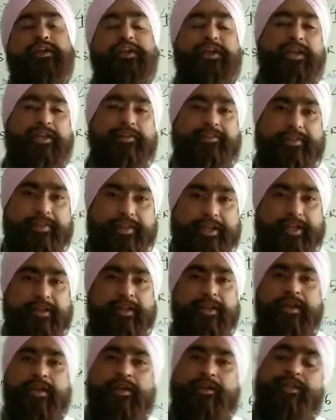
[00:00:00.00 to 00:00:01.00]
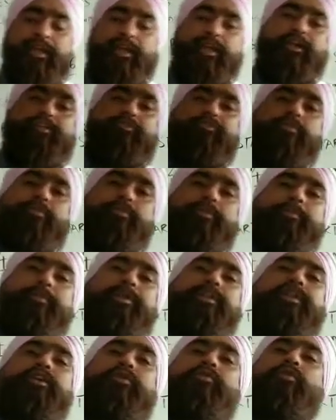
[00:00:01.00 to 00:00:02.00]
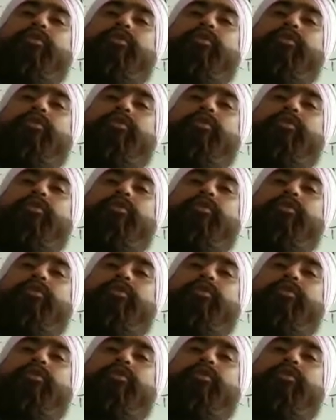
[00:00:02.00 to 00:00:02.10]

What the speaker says: are trading in that. There are a few people they